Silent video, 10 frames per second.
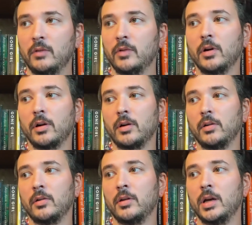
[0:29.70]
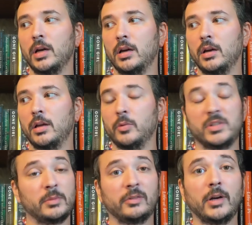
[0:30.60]
for uh, The
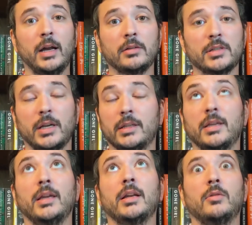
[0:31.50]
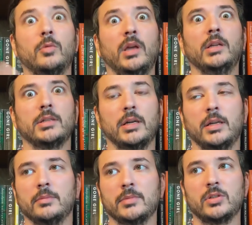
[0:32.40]
Wisdom of Crowds, and I cannot wait. I
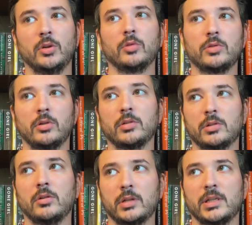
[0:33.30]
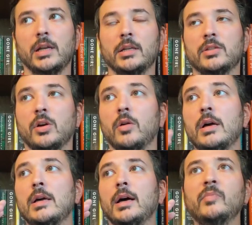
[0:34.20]
am so, so, so excited. So
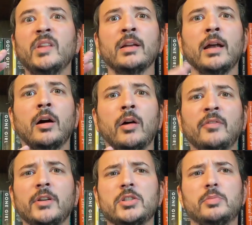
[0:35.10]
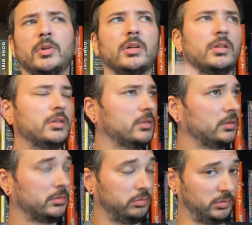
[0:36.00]
now I finished this book,
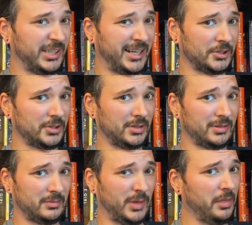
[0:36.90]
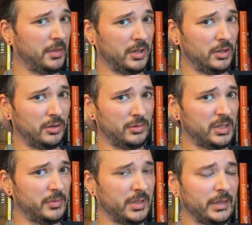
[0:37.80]
gosh, a month ago,
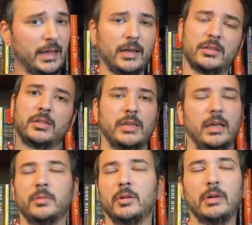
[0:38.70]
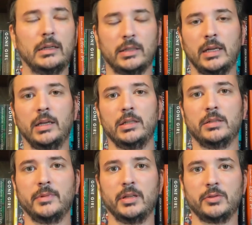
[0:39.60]
something like that. It's just taking me a while to kind of get
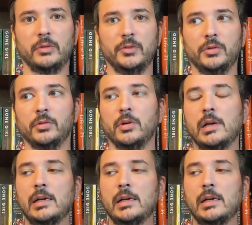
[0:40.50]
to this review.